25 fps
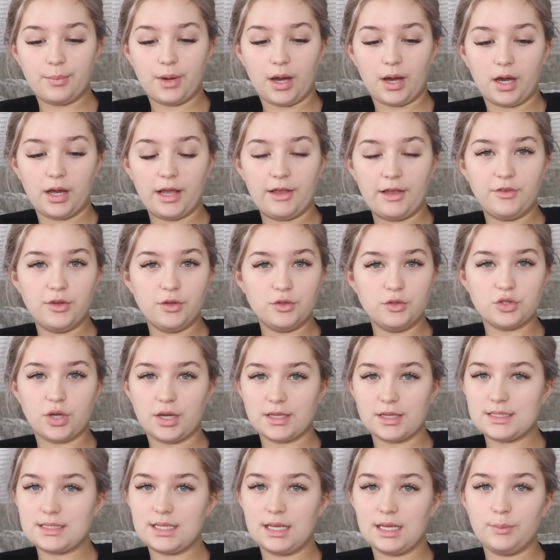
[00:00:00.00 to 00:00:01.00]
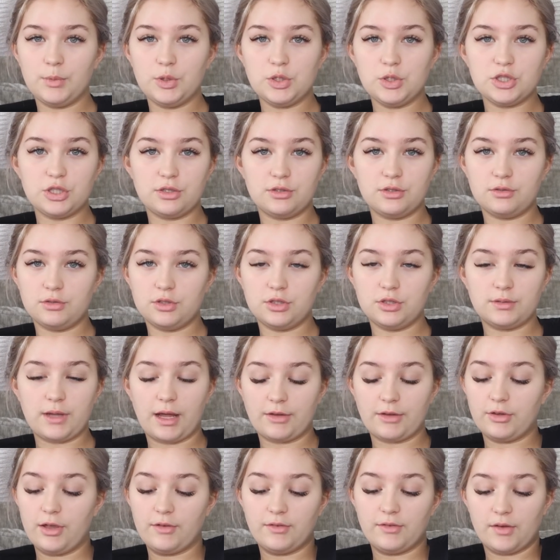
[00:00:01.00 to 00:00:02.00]
but if you trust him you
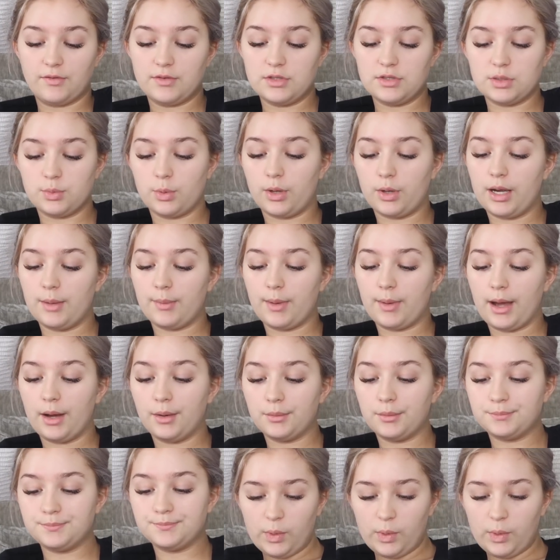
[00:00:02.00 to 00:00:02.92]
have nothing to worry about.